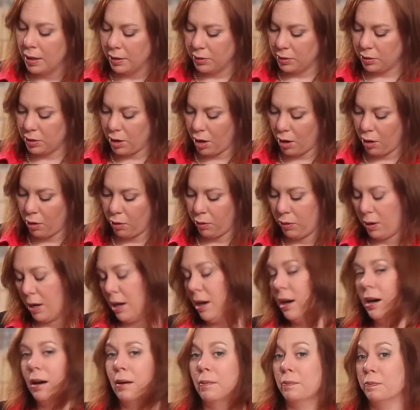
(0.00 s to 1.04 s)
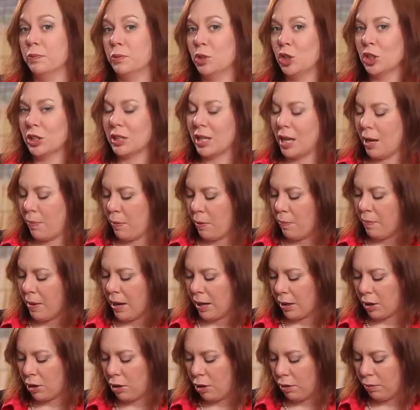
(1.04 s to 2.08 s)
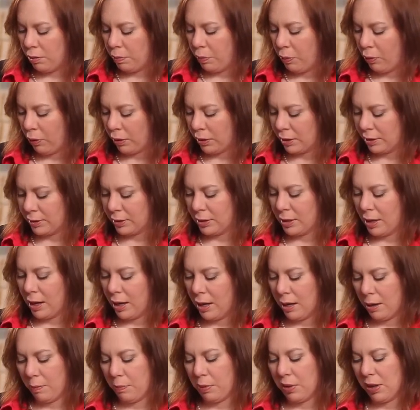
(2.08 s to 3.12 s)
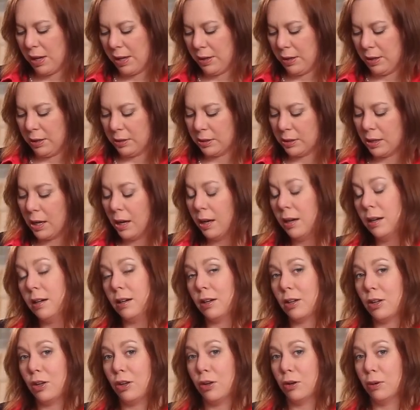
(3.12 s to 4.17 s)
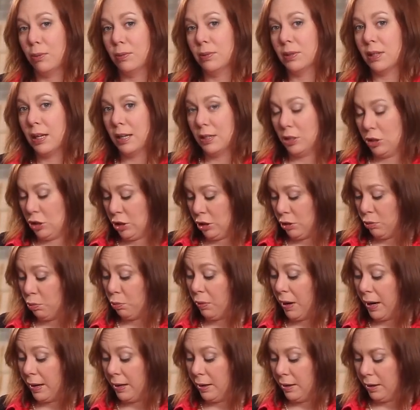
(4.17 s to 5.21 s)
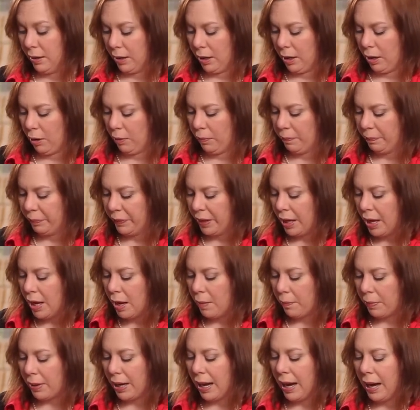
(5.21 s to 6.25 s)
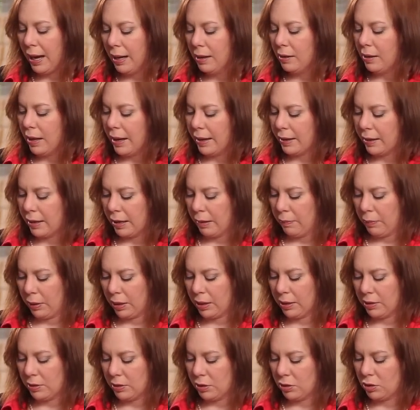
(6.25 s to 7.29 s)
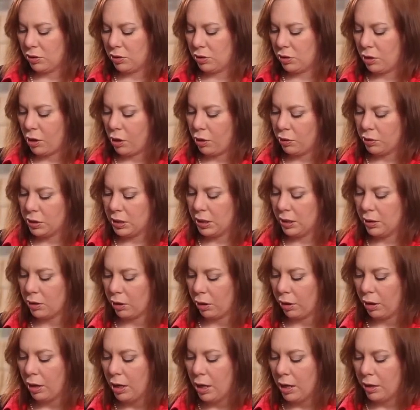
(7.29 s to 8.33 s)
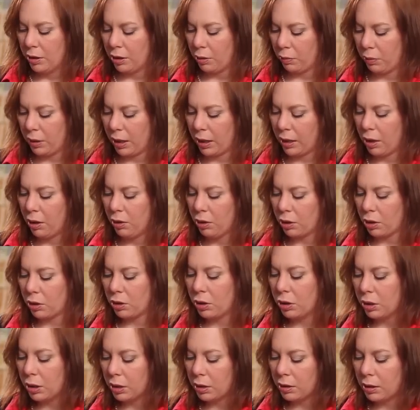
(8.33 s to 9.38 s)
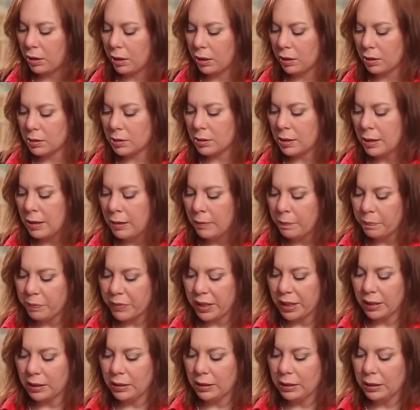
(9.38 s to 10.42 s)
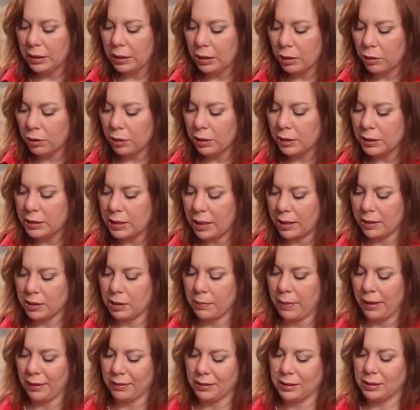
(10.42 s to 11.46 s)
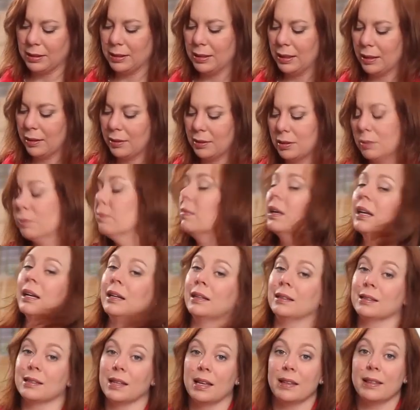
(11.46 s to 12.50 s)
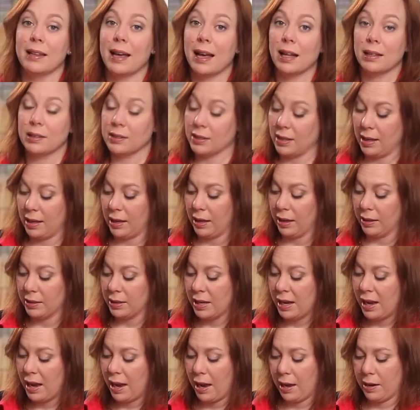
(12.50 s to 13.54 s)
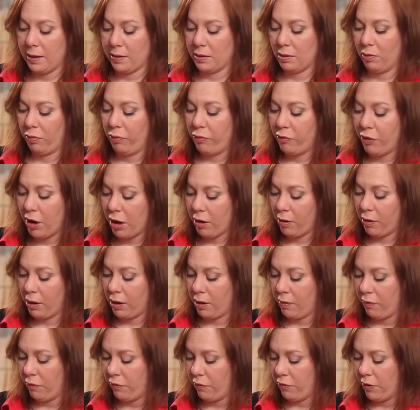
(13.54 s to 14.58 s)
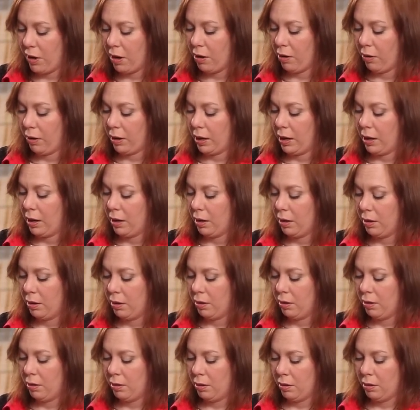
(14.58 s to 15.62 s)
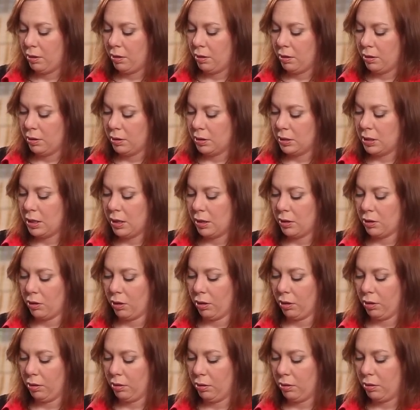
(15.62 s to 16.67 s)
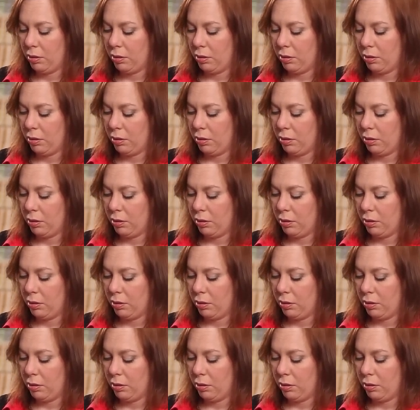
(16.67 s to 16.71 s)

So just keep in mind, cubed pork does not imply that it's cut into cubes. It's just ready to go. But I like it because it's so tender that when I go to cook this, it literally takes about 6 minutes and that's it. And it's very, very tender.